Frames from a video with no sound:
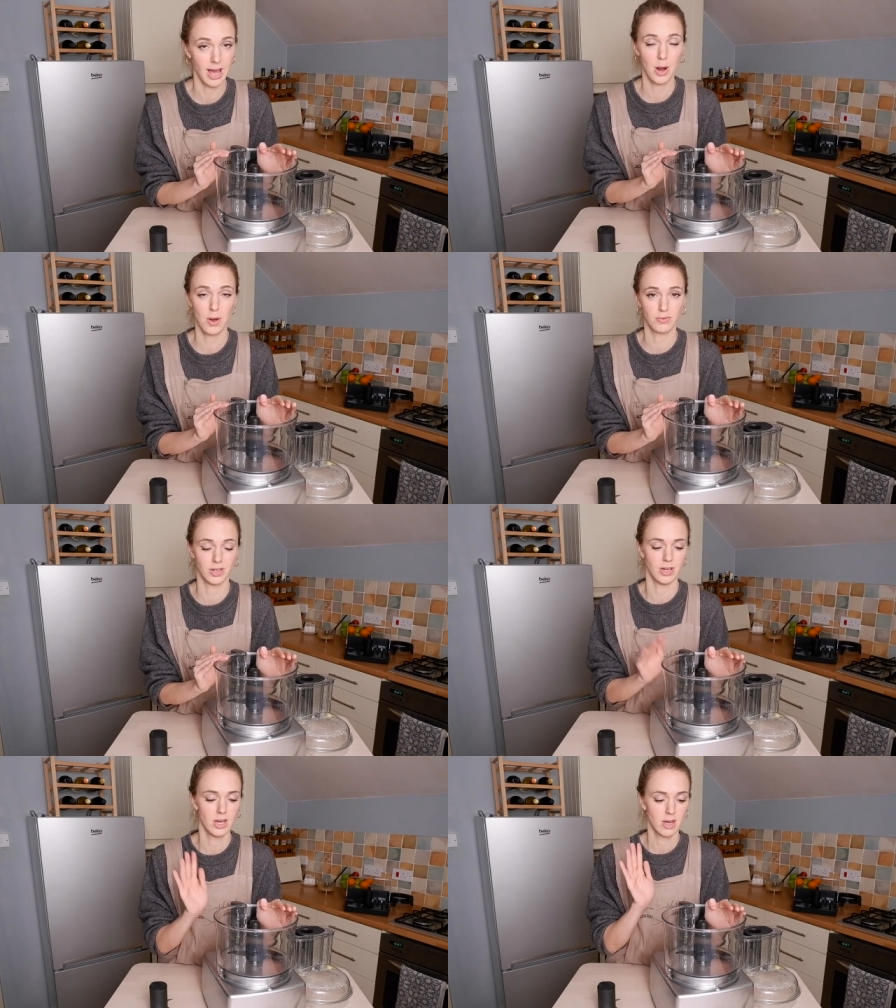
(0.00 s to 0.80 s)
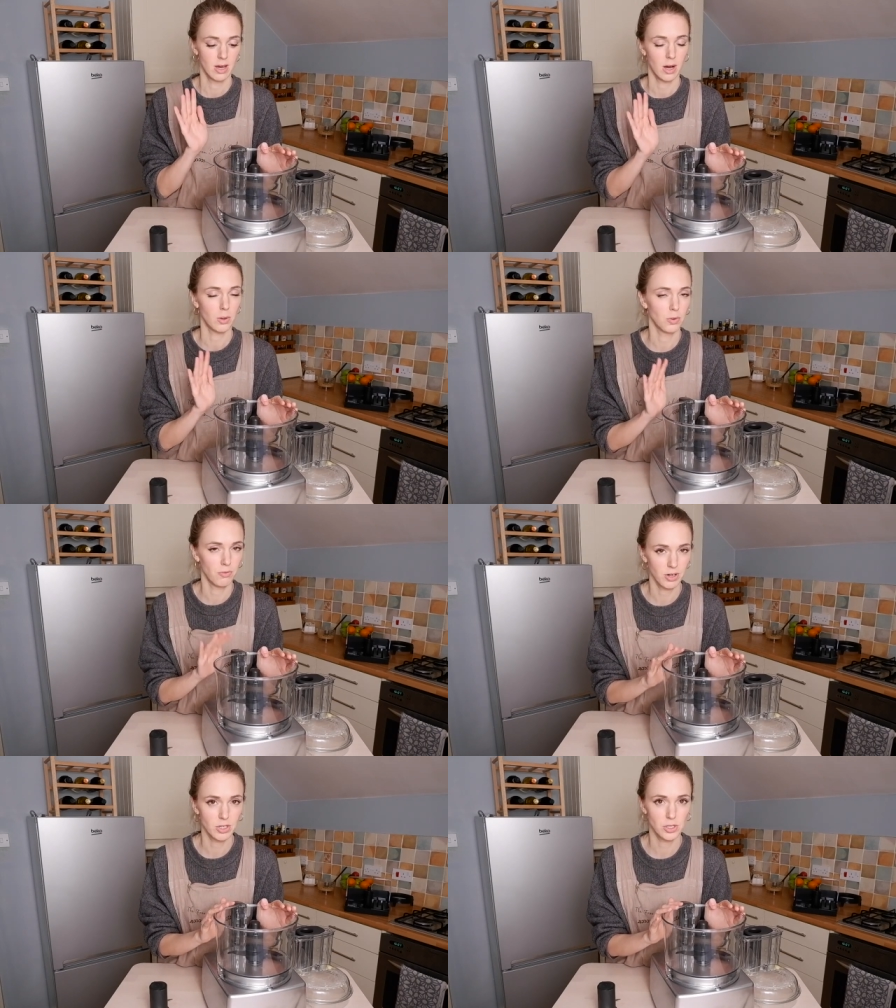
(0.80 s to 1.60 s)
However, I will
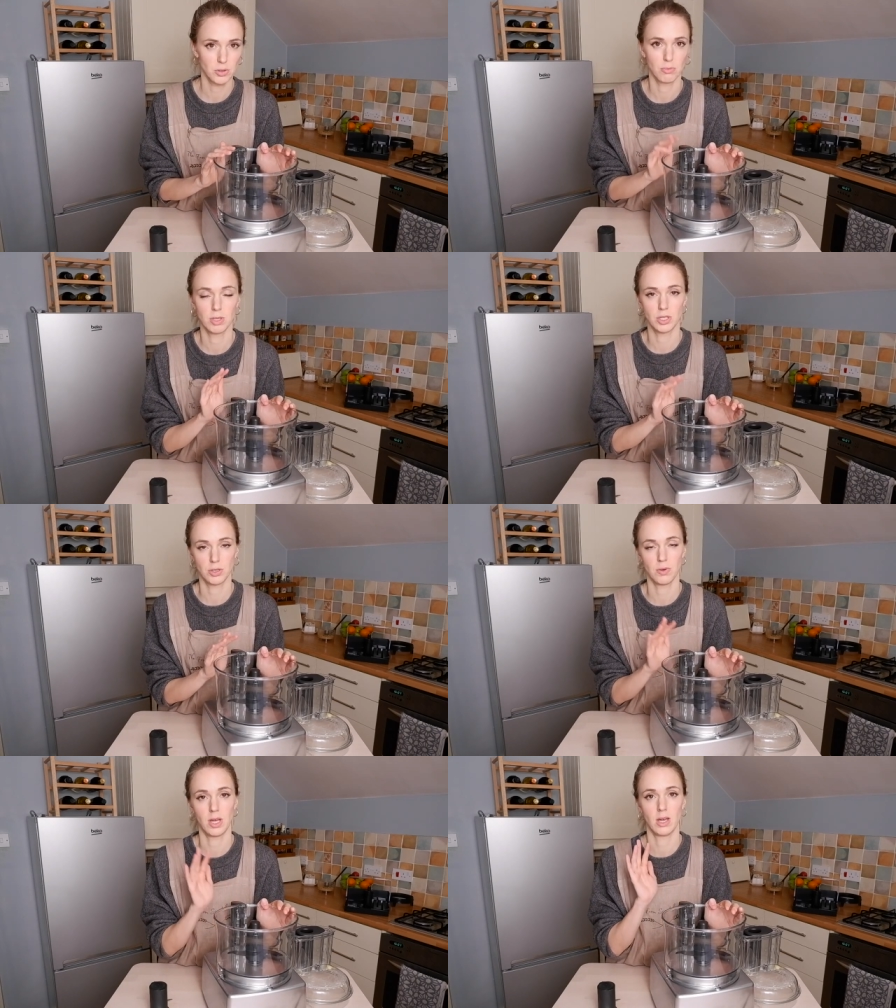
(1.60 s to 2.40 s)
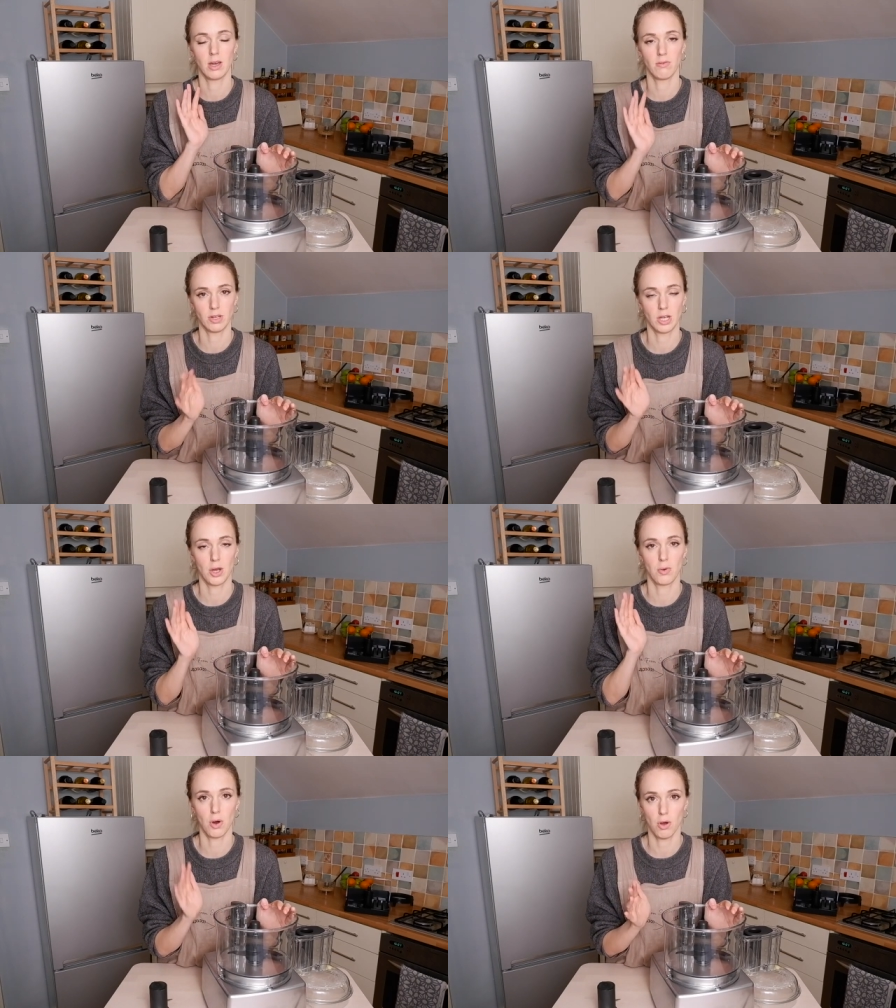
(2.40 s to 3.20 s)
very soon be doing a
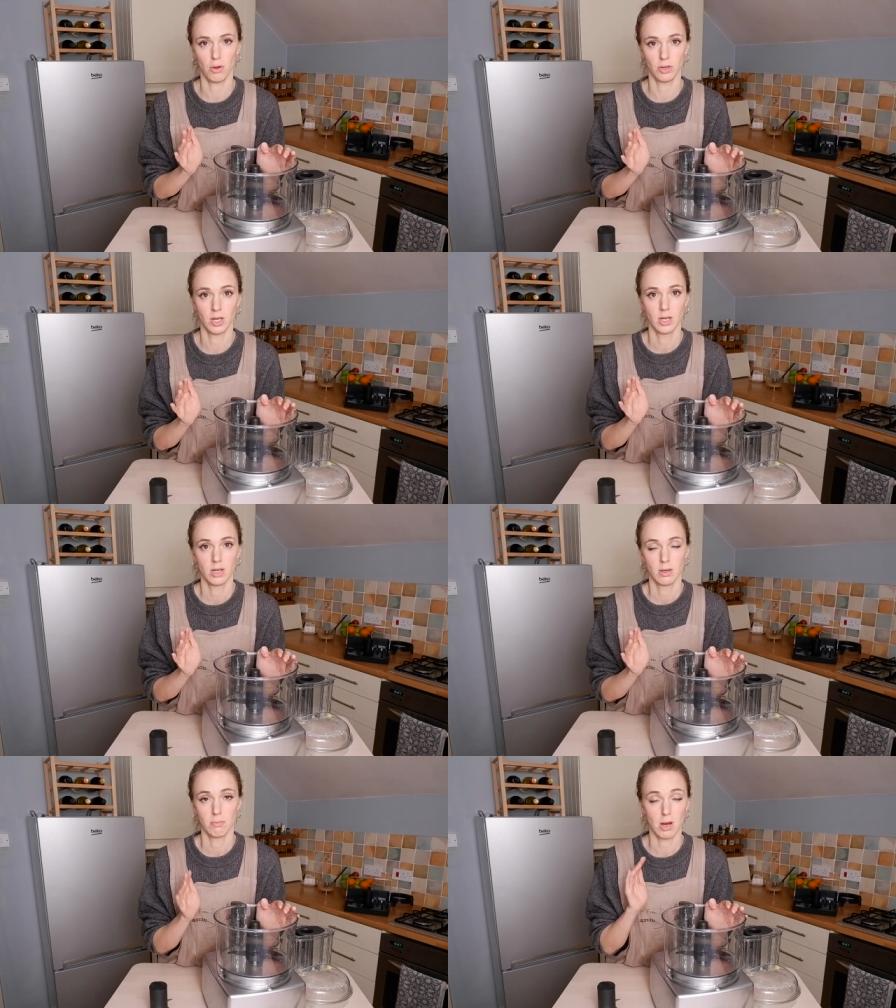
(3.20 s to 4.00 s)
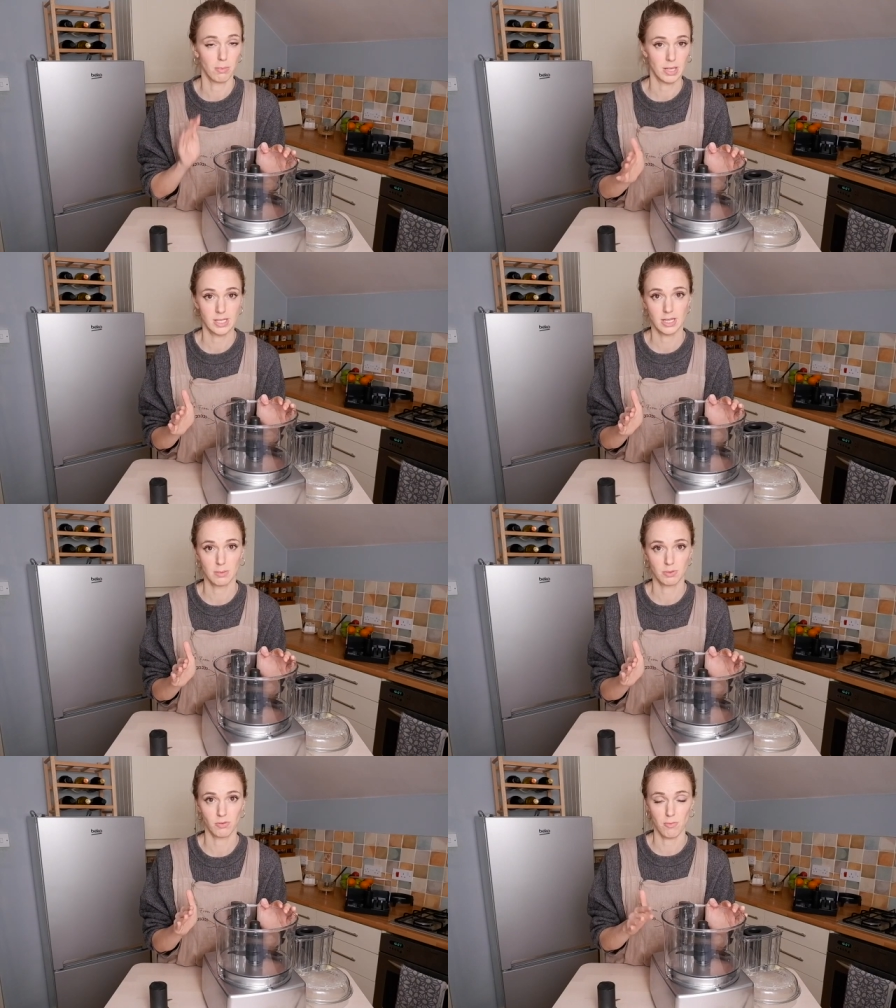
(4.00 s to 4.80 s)
video on my best
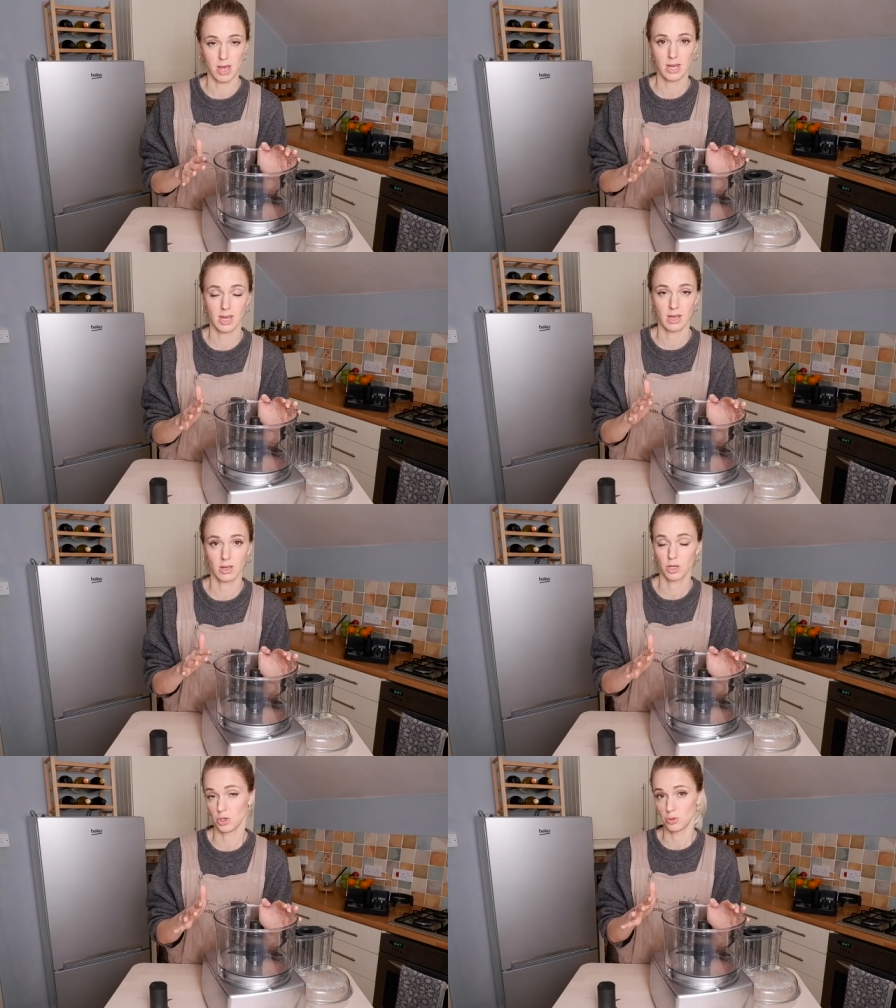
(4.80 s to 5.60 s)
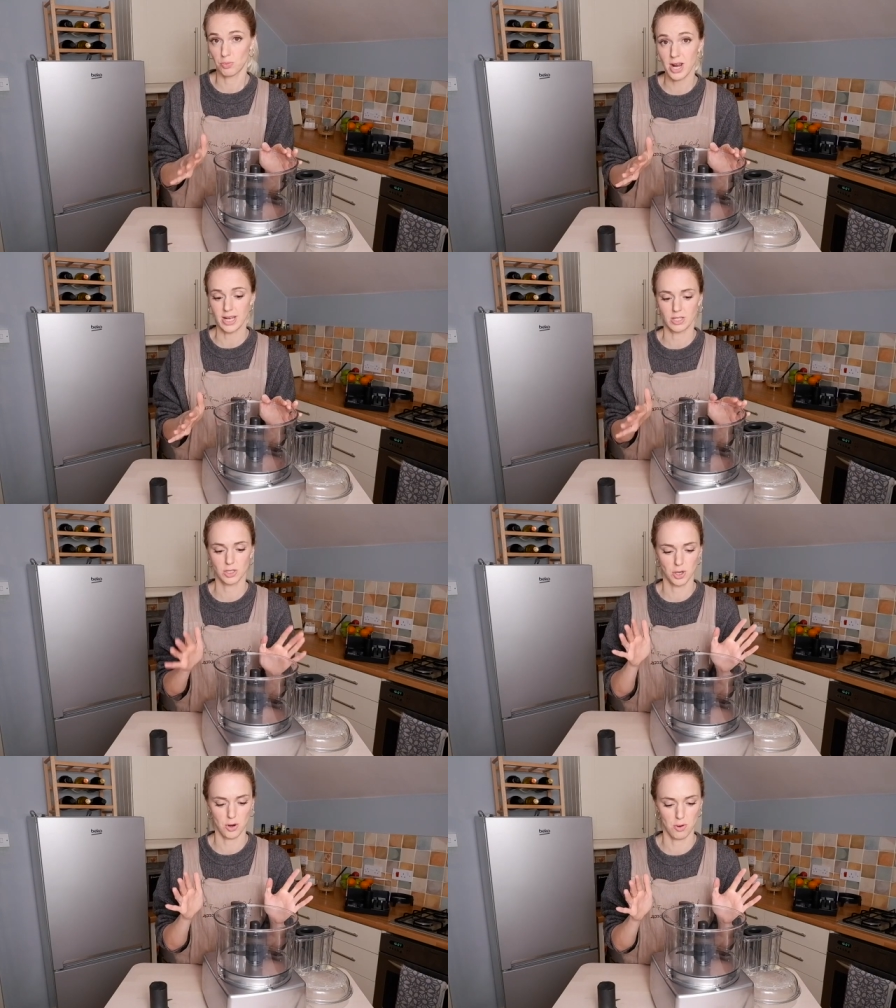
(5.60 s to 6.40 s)
tips for making good bread,
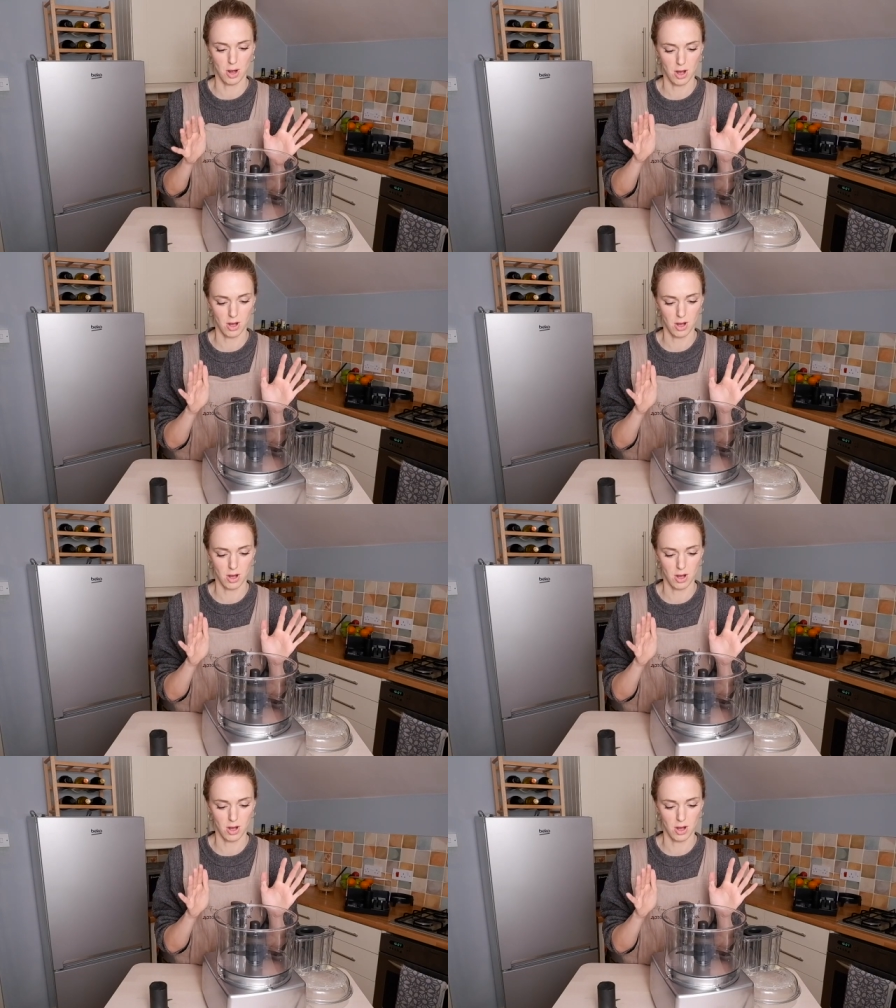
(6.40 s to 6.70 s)
so